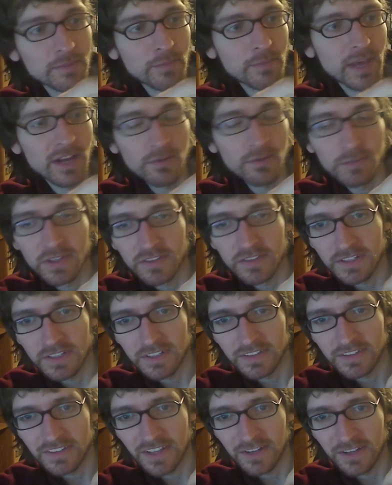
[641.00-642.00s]
battle music in the
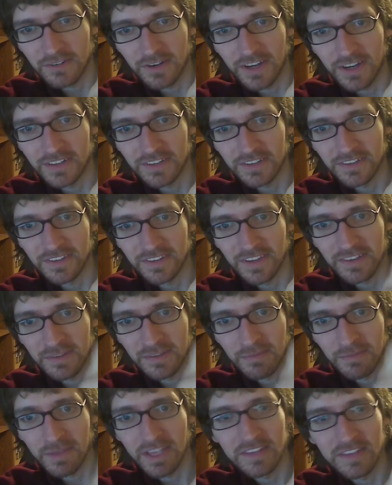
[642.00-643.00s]
soundtrack just sounds
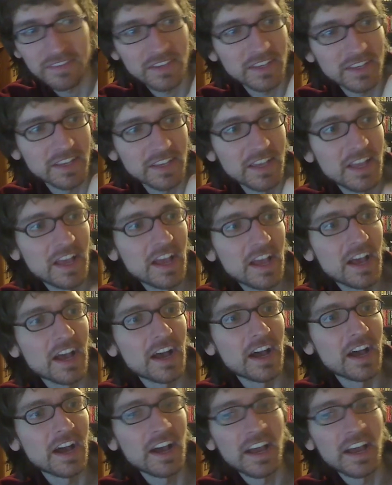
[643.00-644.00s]
amazing.
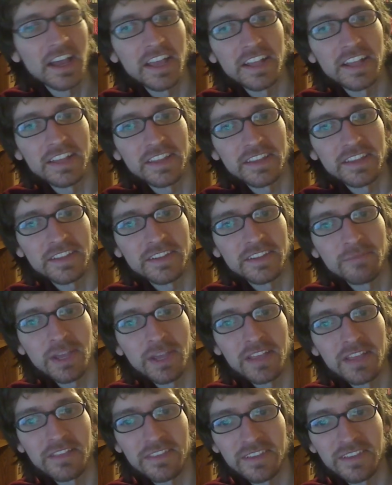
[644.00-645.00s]
And the
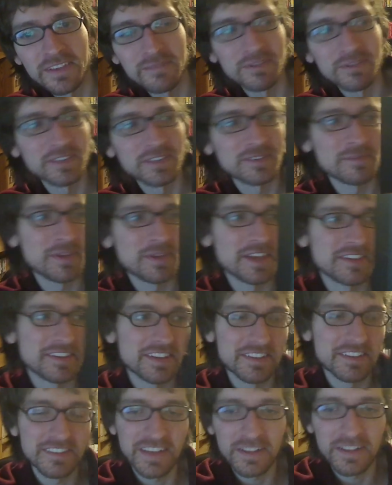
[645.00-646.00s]
main theme is amazing.
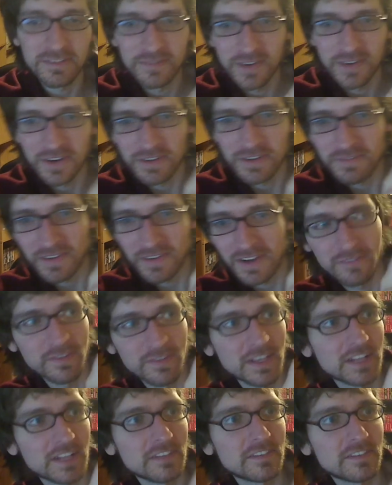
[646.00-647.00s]
It sounds very Final
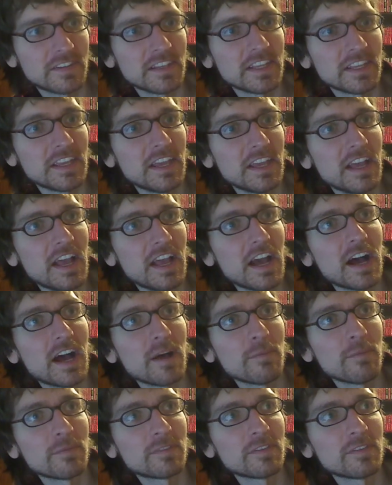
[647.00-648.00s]
Fantasy.
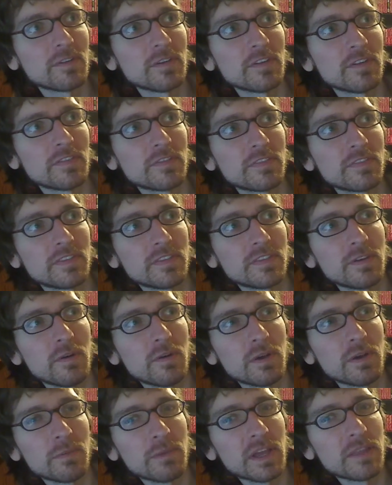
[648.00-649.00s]
So if
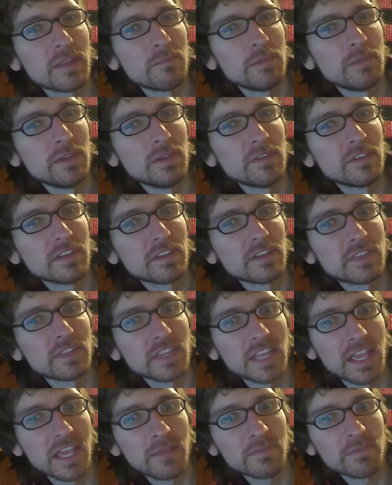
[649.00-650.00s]
going by the music, if the
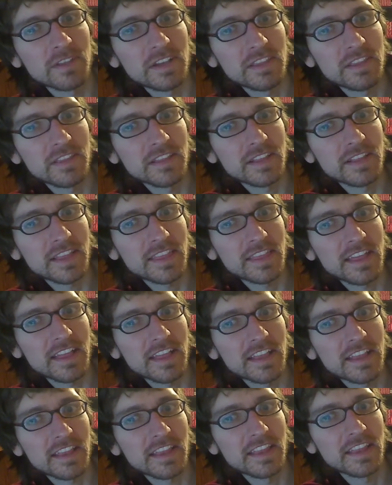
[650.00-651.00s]
game's anything like
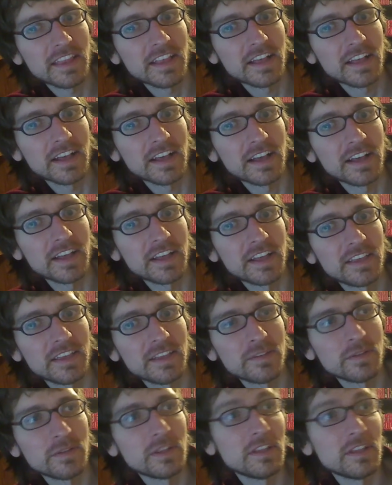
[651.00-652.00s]
that,
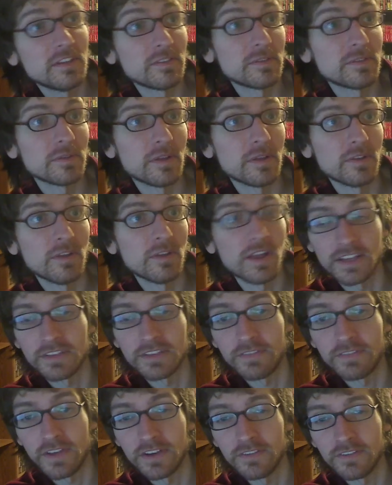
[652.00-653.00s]
it is a lot like
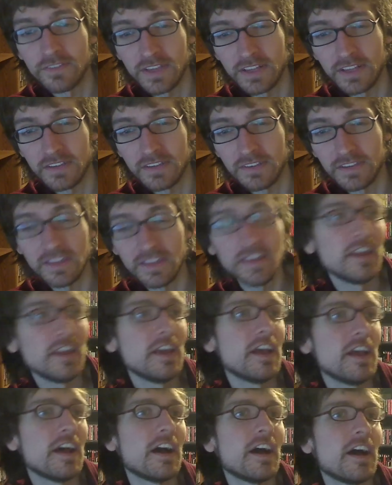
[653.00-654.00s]
Final Fantasy.
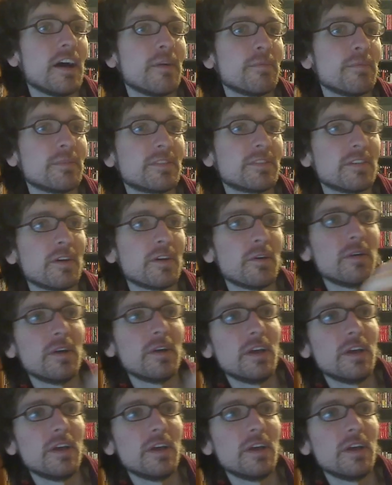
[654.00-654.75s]
So